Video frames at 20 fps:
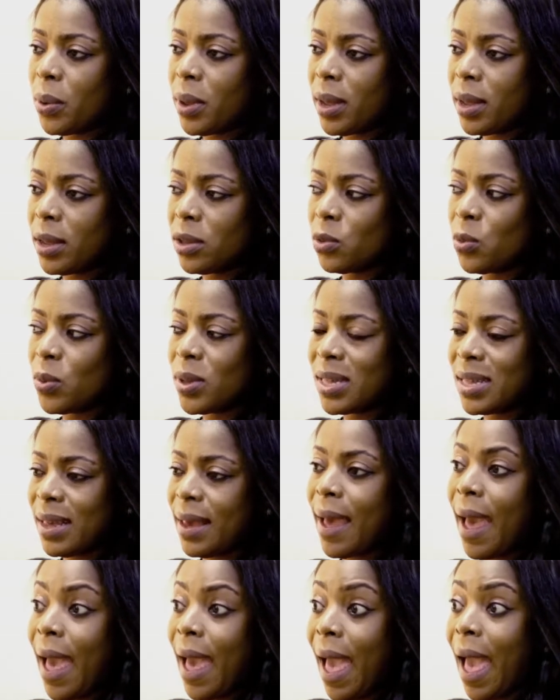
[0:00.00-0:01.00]
is we
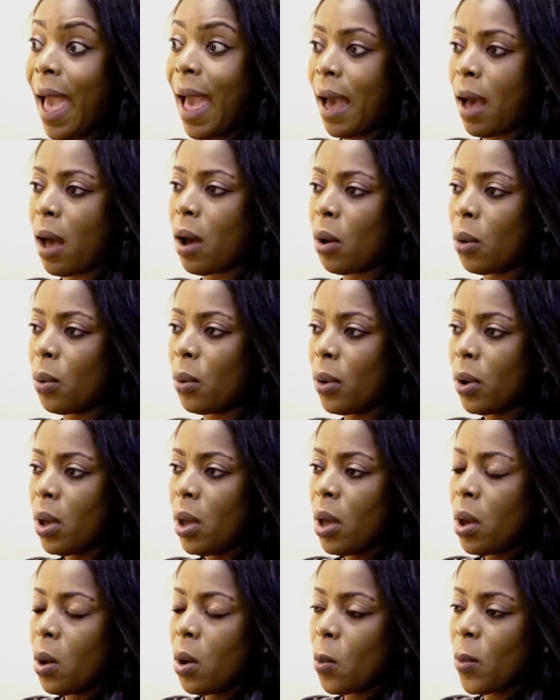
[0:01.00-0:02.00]
see how
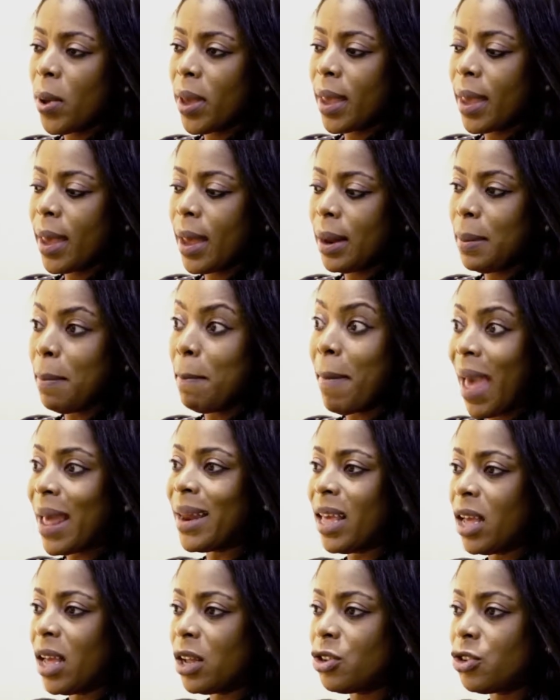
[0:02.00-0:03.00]
we can
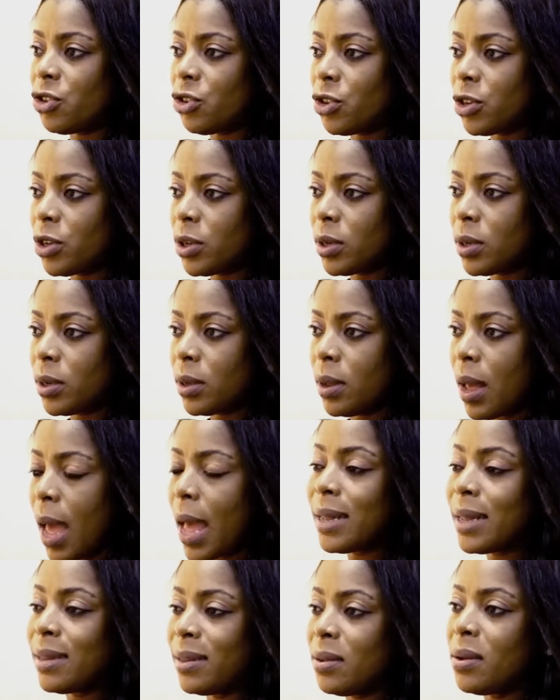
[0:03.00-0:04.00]
manage
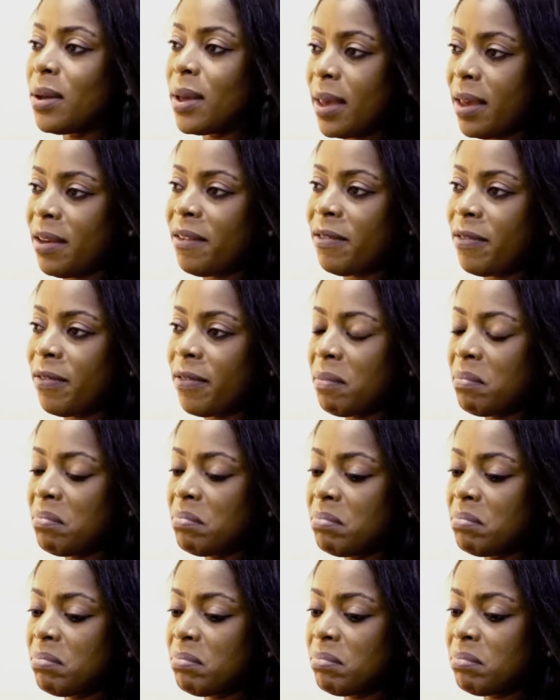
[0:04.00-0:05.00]
and still give
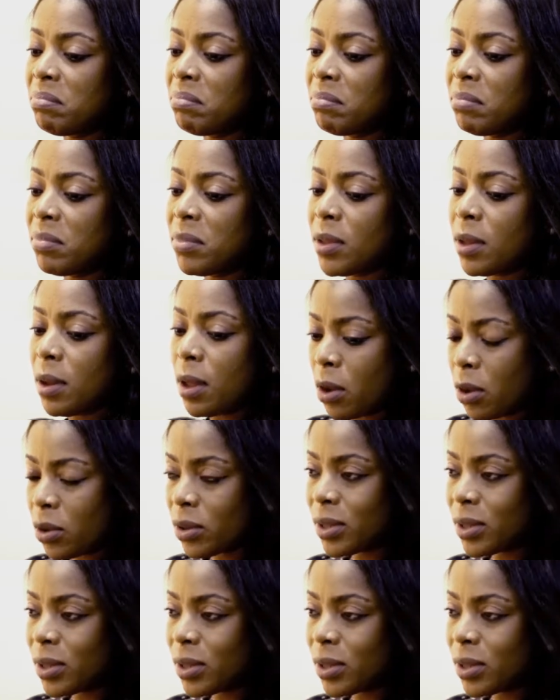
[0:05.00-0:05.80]
the good